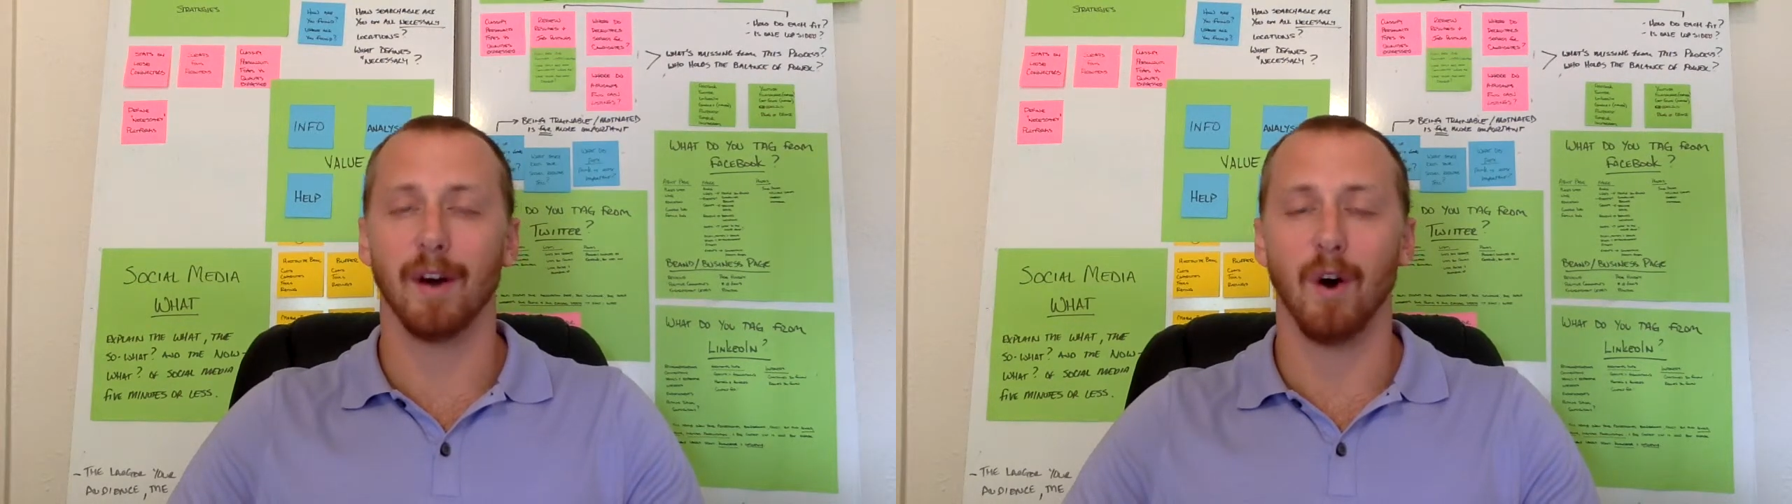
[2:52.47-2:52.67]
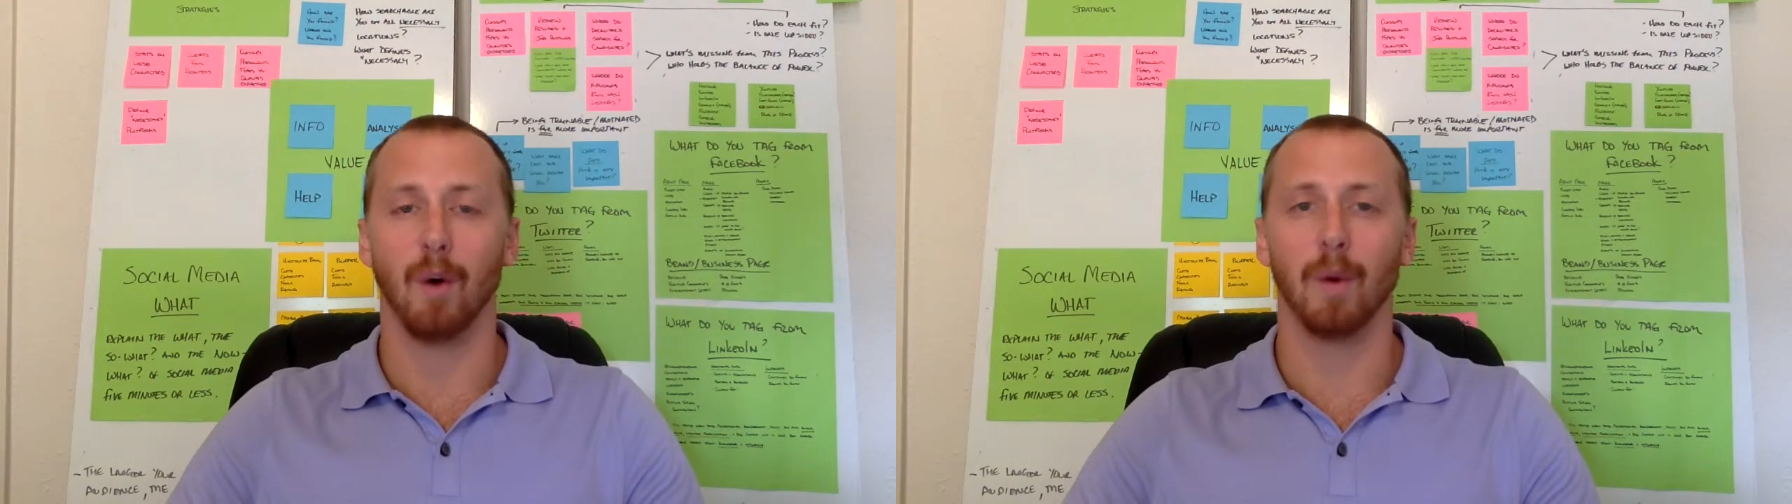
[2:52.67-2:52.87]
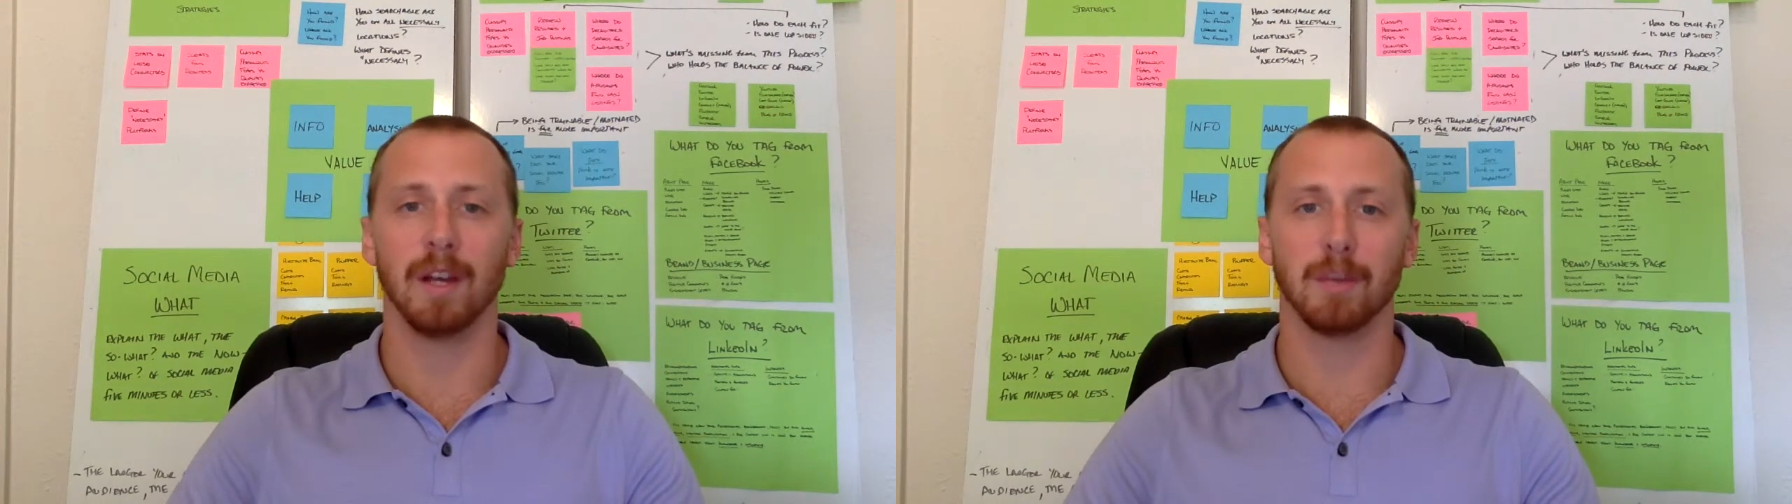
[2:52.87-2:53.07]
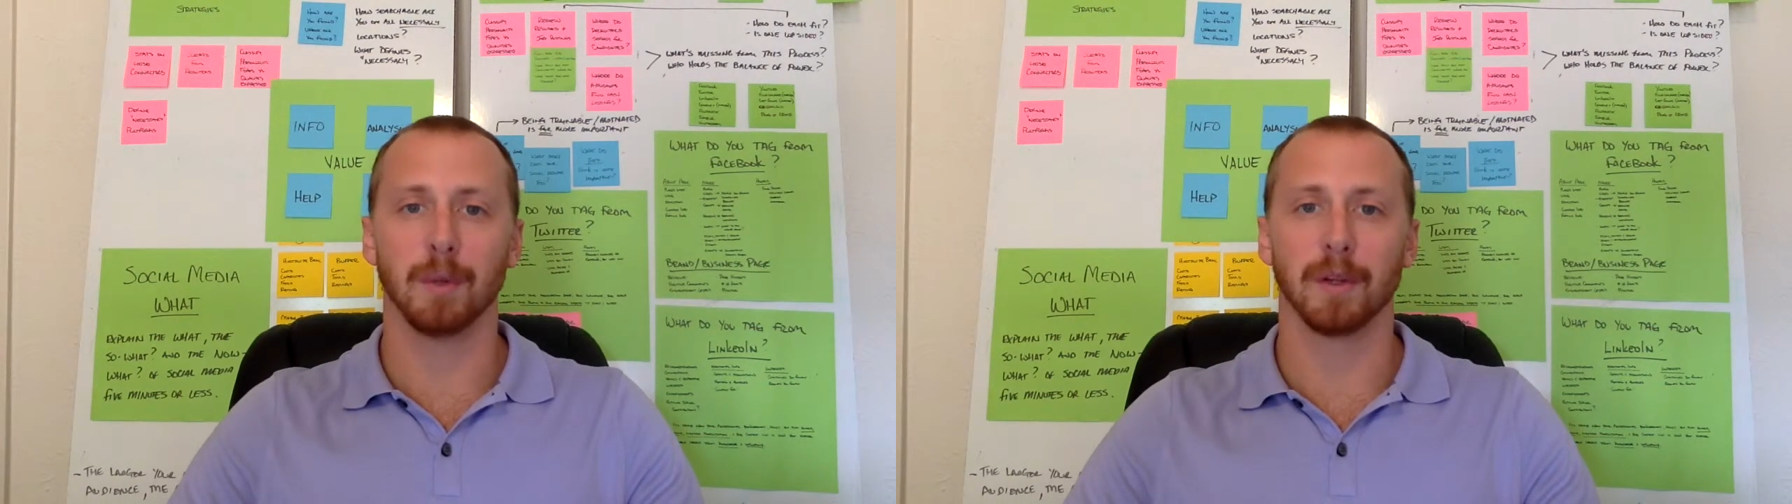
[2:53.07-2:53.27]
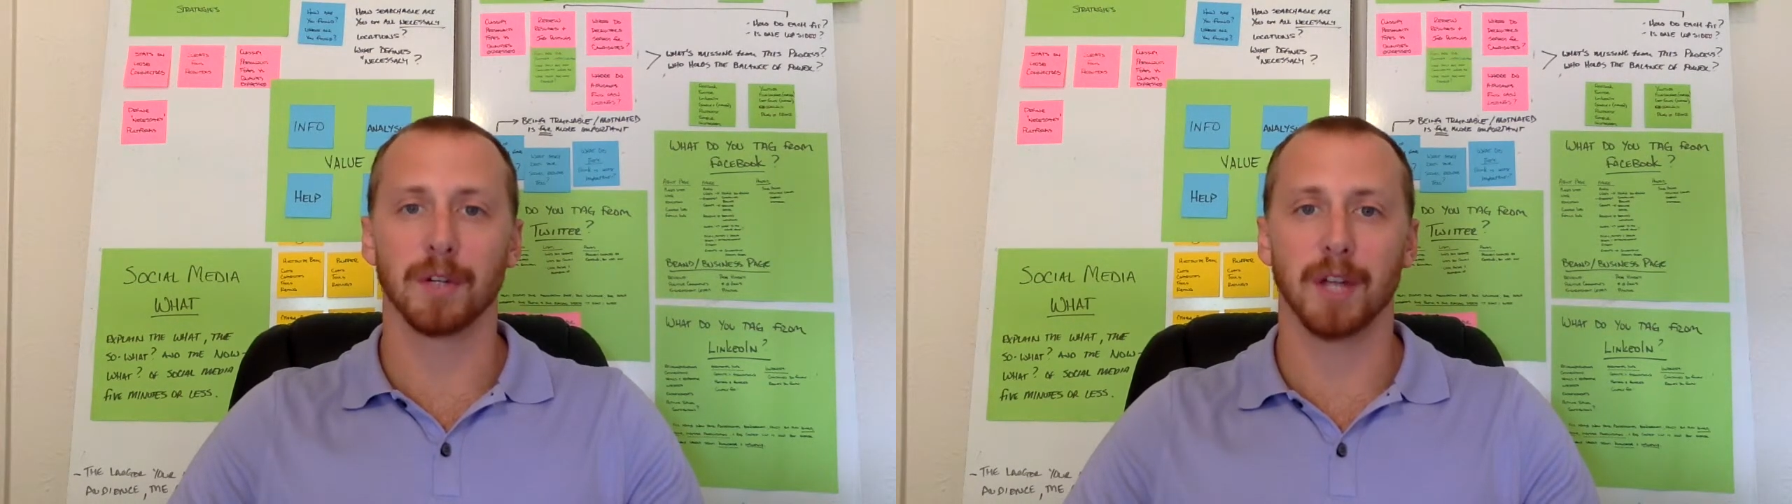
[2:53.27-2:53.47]
always
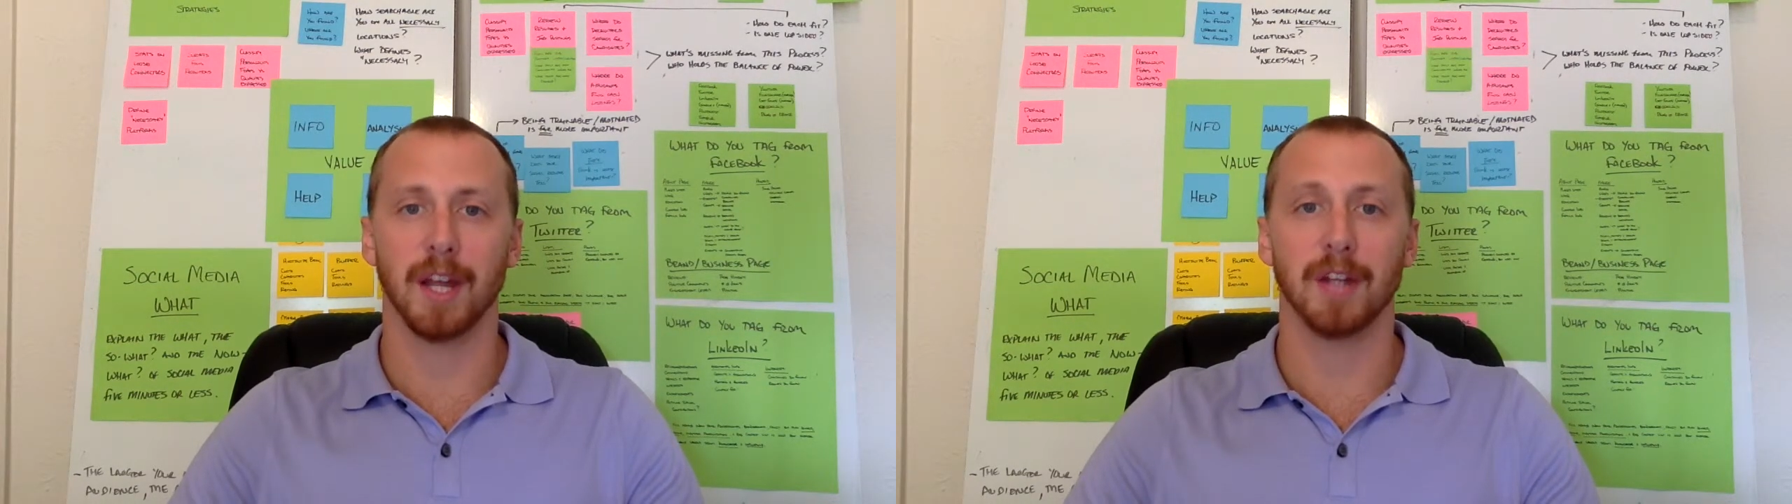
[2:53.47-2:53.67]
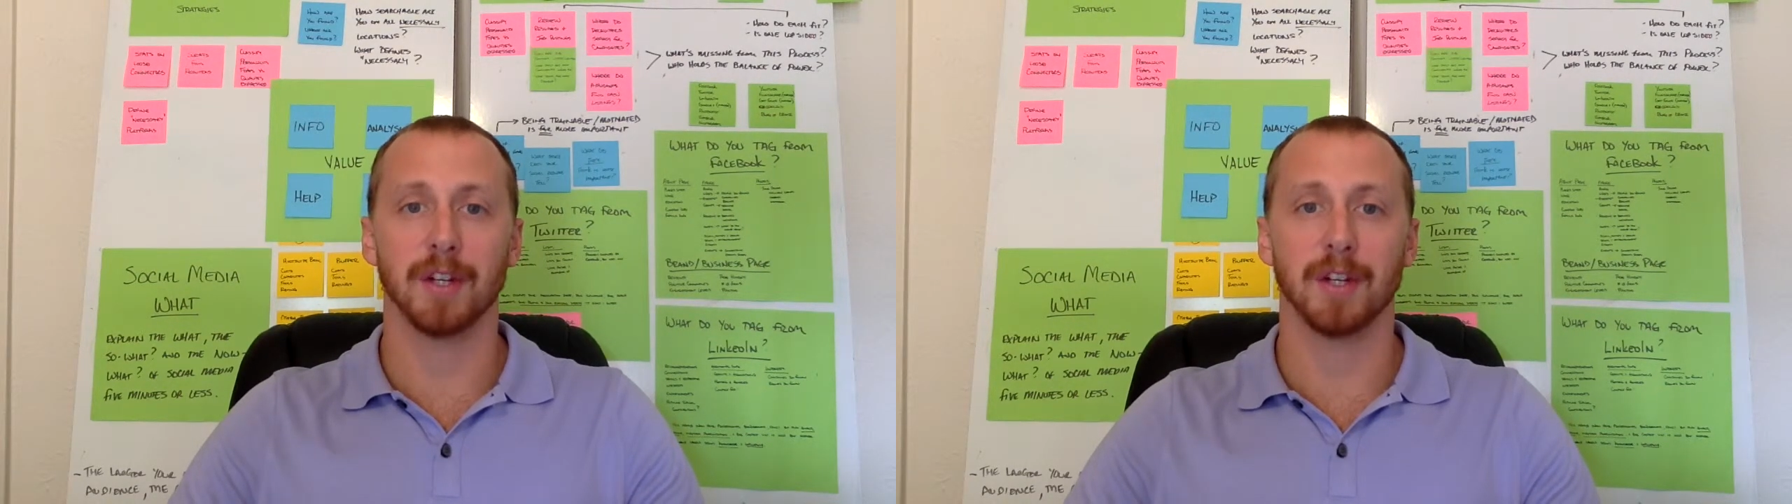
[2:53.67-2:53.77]
will change,